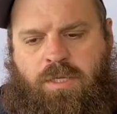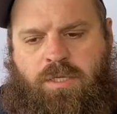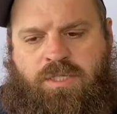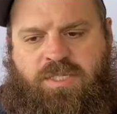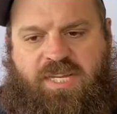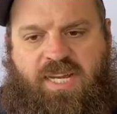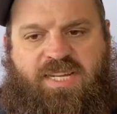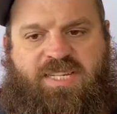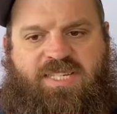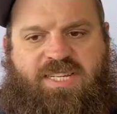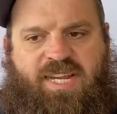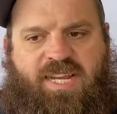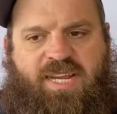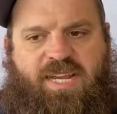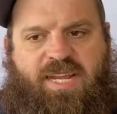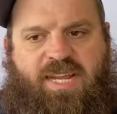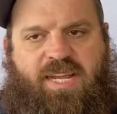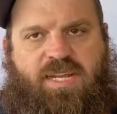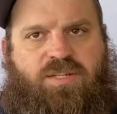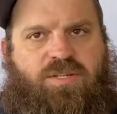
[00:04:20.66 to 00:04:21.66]

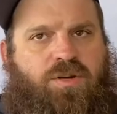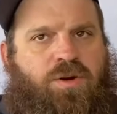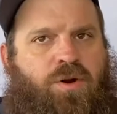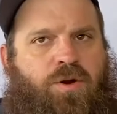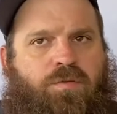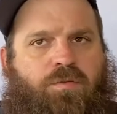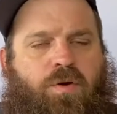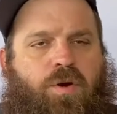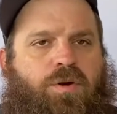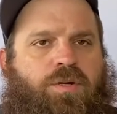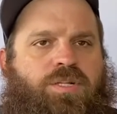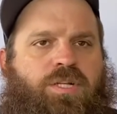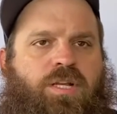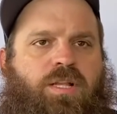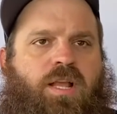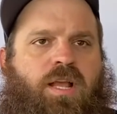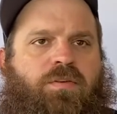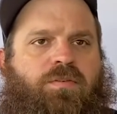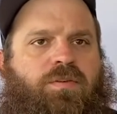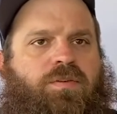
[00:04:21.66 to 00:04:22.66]
16 kids on our varsity
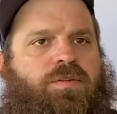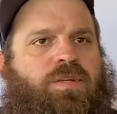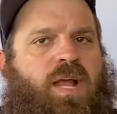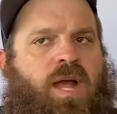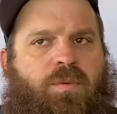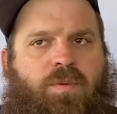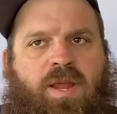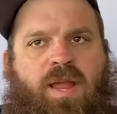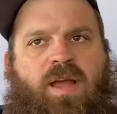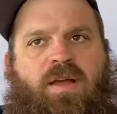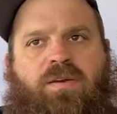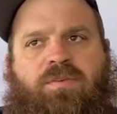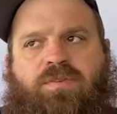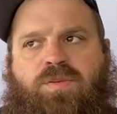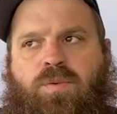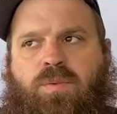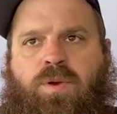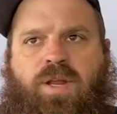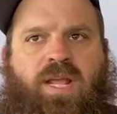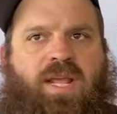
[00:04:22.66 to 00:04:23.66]
level. Now we have
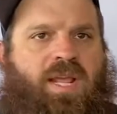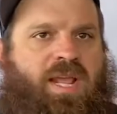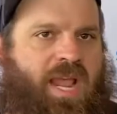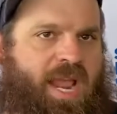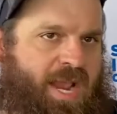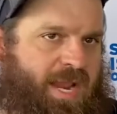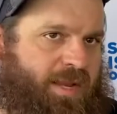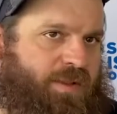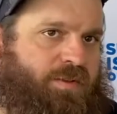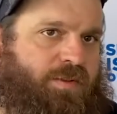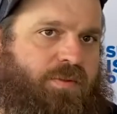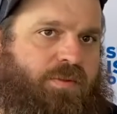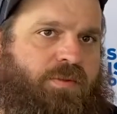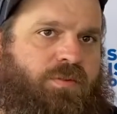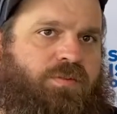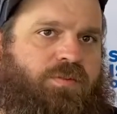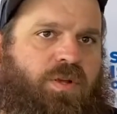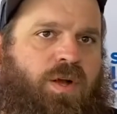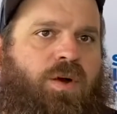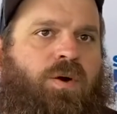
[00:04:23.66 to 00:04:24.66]
28.
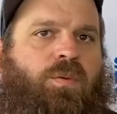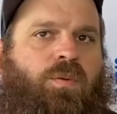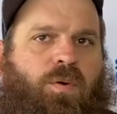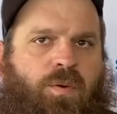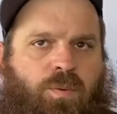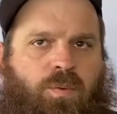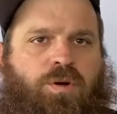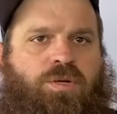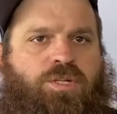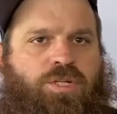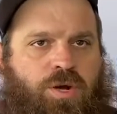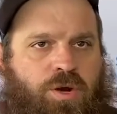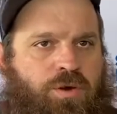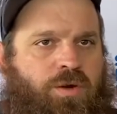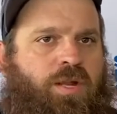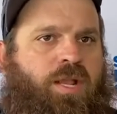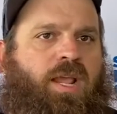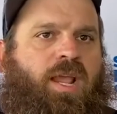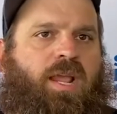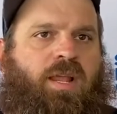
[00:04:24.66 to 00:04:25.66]
So we're, we're
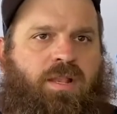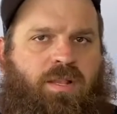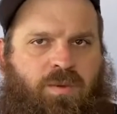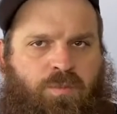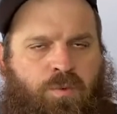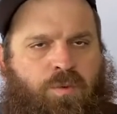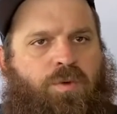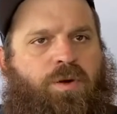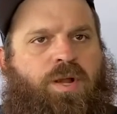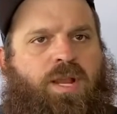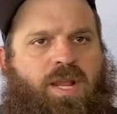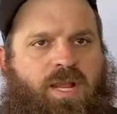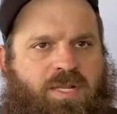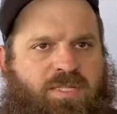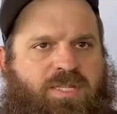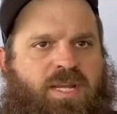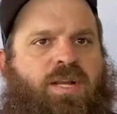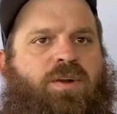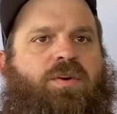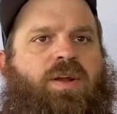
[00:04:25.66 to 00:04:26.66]
starting to get the more
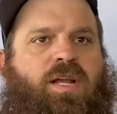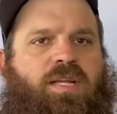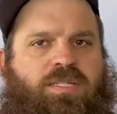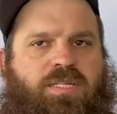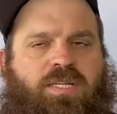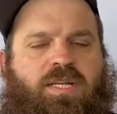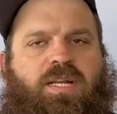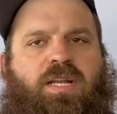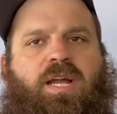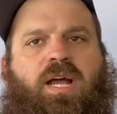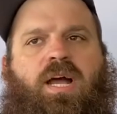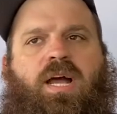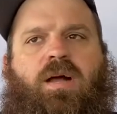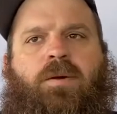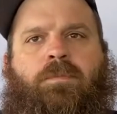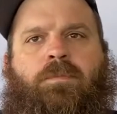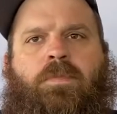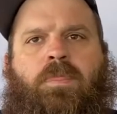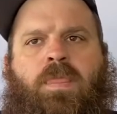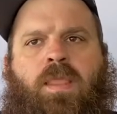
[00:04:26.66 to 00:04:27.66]
kids interested.
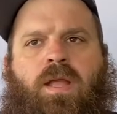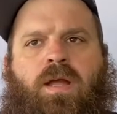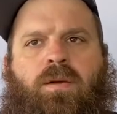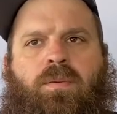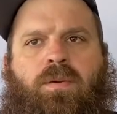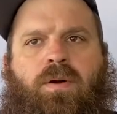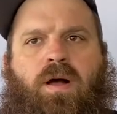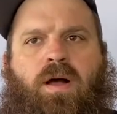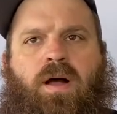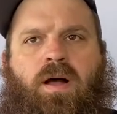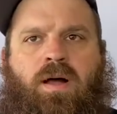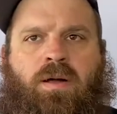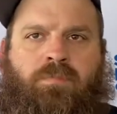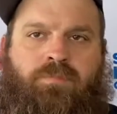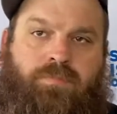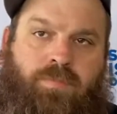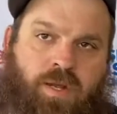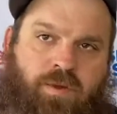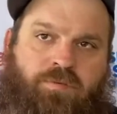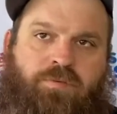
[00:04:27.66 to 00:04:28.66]
Uh, uh,
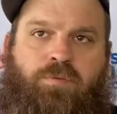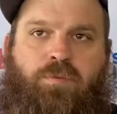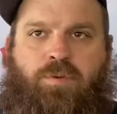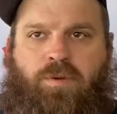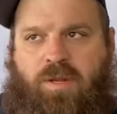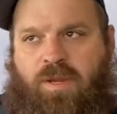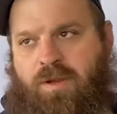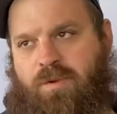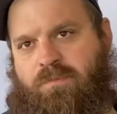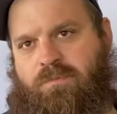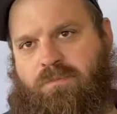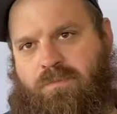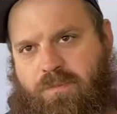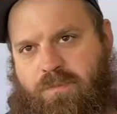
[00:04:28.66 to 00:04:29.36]
you know,